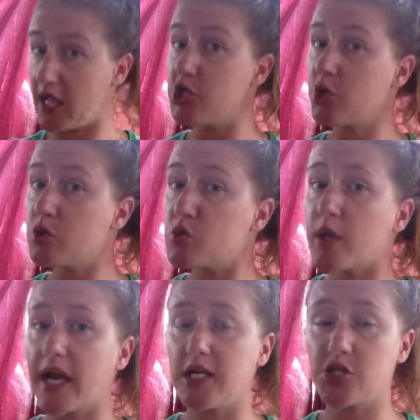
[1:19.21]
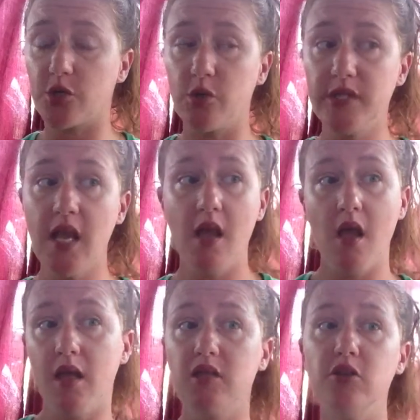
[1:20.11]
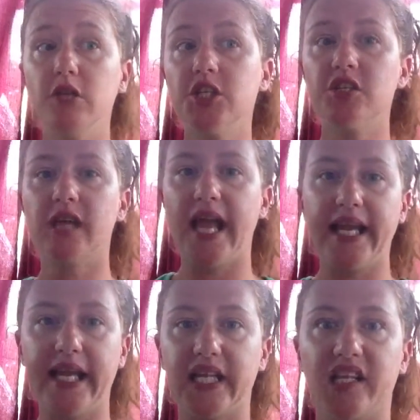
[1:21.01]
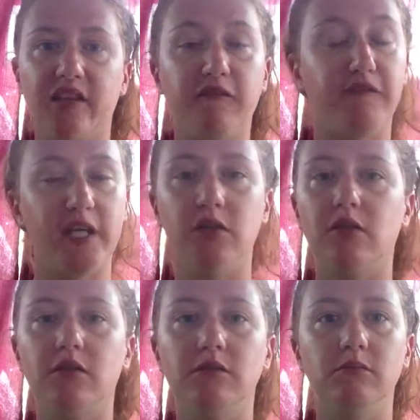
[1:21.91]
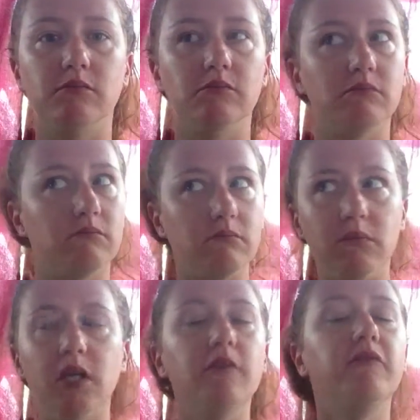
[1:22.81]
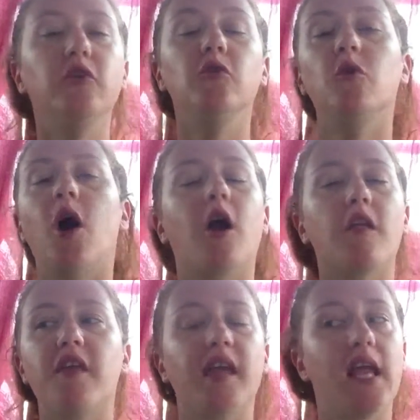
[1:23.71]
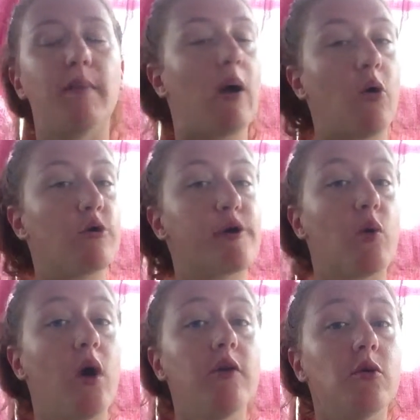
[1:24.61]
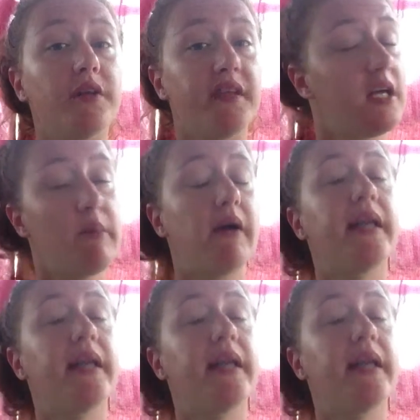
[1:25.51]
I chose what I chose and so you could just kind of get the feel if you are thinking about ordering one or thinking about